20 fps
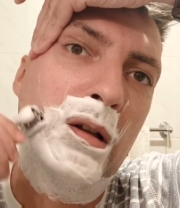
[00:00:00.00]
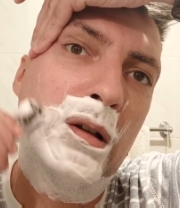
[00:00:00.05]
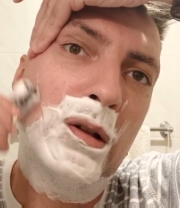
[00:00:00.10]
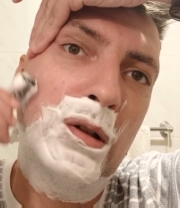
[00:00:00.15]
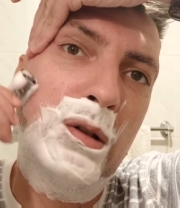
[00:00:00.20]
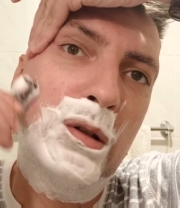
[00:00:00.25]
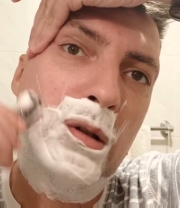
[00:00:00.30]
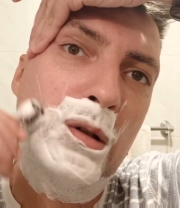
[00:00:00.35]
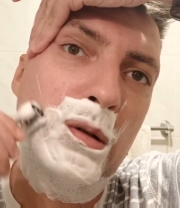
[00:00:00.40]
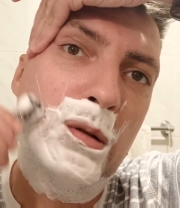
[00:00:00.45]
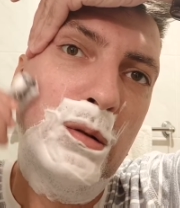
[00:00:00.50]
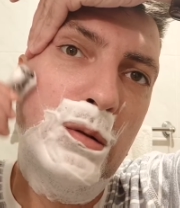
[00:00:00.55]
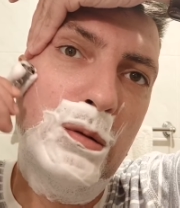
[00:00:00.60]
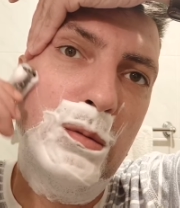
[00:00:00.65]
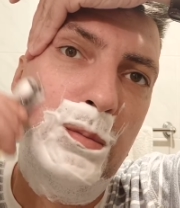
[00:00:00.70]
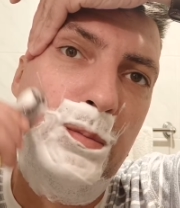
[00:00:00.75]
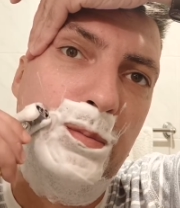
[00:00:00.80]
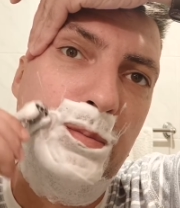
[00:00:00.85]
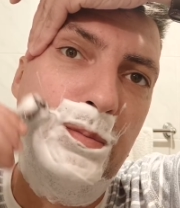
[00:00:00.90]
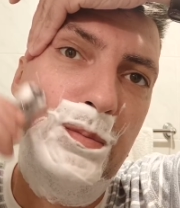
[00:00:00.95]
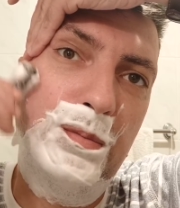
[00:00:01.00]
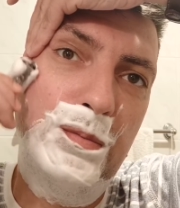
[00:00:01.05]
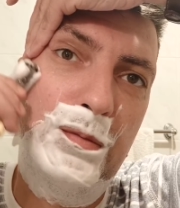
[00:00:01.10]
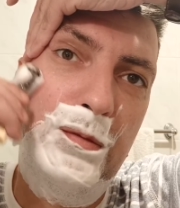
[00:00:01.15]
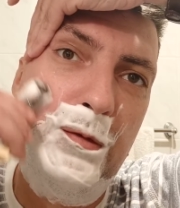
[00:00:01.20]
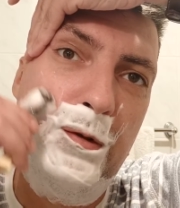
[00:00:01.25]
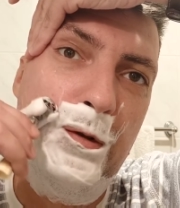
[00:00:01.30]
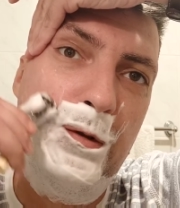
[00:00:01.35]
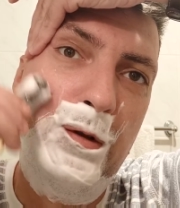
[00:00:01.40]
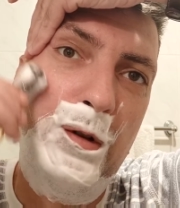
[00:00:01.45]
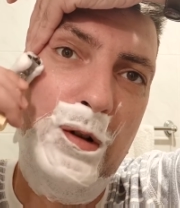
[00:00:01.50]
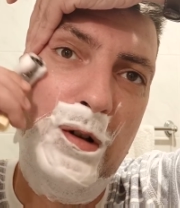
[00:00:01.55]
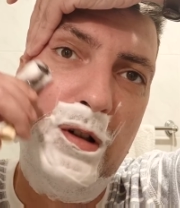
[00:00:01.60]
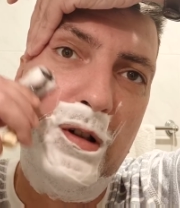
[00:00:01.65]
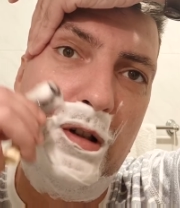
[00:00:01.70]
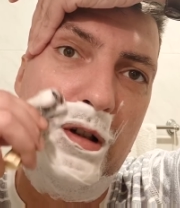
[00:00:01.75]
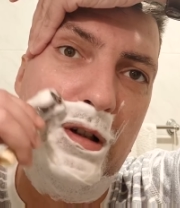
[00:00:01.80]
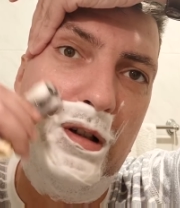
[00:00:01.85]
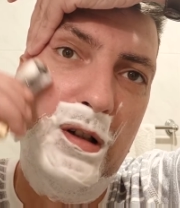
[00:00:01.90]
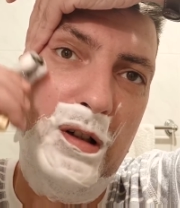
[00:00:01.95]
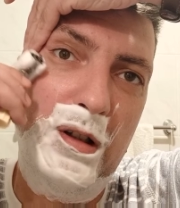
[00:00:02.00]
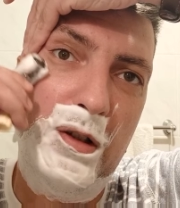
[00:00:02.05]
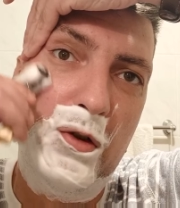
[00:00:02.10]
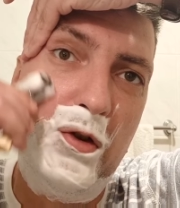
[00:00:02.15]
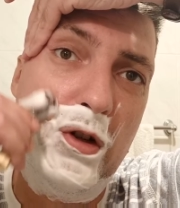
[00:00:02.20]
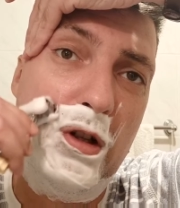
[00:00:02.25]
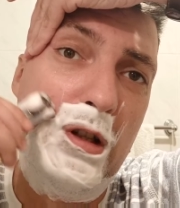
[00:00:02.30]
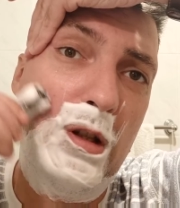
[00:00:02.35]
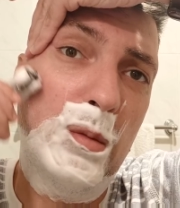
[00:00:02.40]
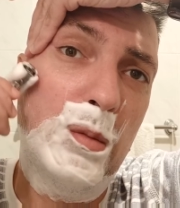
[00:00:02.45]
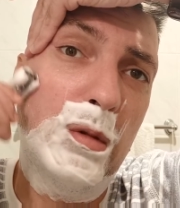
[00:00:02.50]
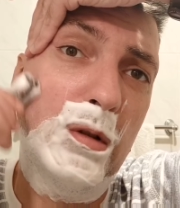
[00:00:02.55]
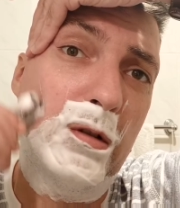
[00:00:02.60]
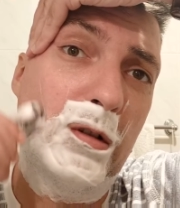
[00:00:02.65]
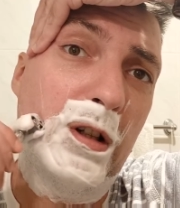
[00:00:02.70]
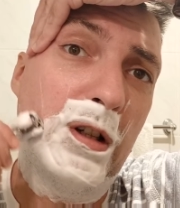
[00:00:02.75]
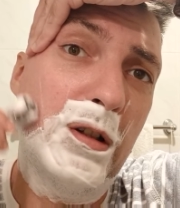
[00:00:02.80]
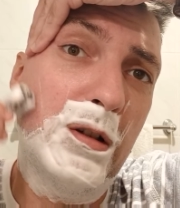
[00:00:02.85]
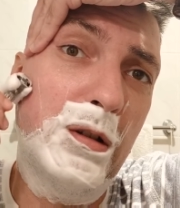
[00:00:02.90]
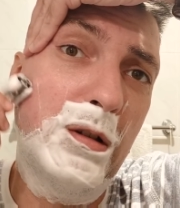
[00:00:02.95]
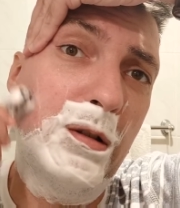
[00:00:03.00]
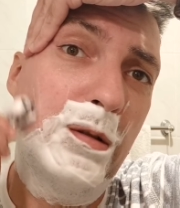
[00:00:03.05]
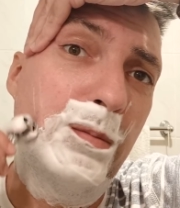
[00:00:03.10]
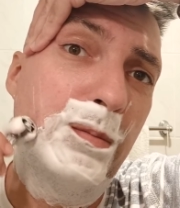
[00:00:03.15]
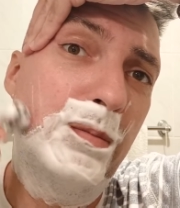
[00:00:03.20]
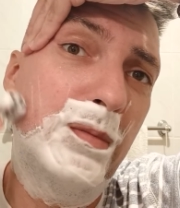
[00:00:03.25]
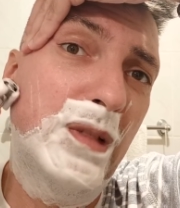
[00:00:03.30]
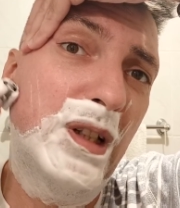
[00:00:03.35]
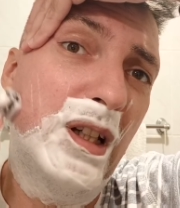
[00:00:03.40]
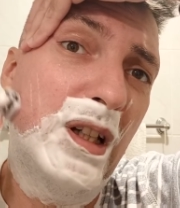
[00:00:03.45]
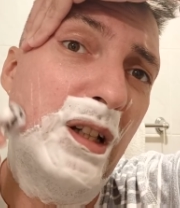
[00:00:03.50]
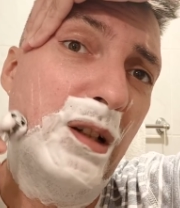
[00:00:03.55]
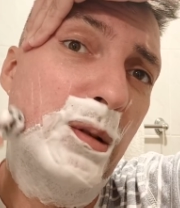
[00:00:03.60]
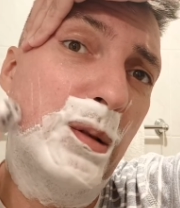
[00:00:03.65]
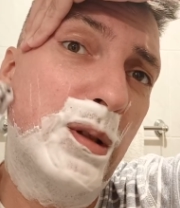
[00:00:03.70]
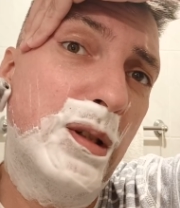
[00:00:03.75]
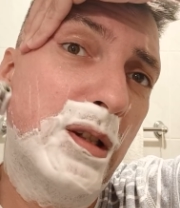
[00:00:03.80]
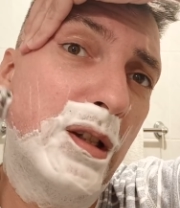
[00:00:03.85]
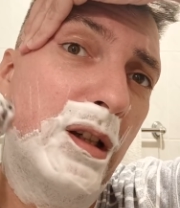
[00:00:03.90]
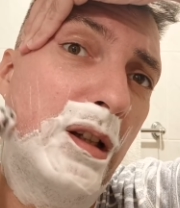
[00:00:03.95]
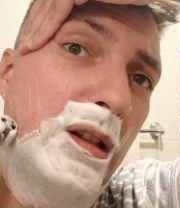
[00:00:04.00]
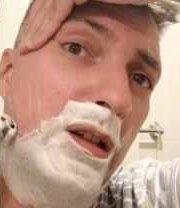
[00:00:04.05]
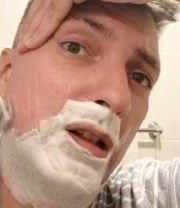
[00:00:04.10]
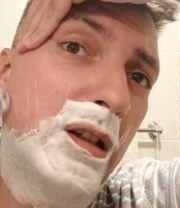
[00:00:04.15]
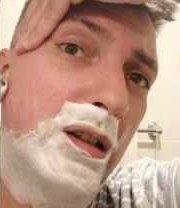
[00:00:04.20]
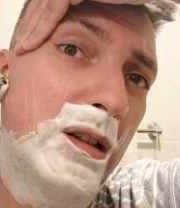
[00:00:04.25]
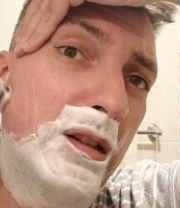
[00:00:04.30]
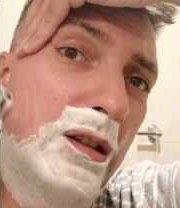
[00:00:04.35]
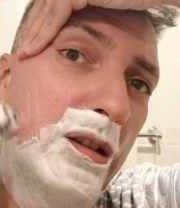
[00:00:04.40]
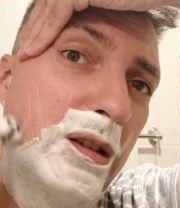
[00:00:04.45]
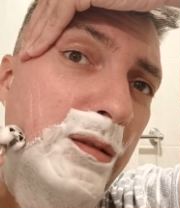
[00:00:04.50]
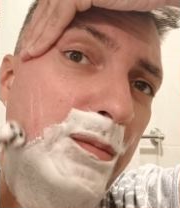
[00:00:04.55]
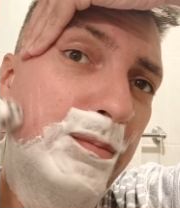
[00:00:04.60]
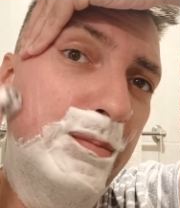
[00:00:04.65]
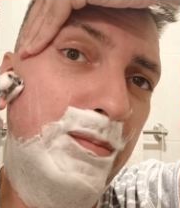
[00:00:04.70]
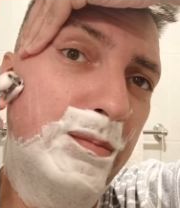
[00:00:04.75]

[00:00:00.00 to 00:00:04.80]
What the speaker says: So for adjustable razor, I could say that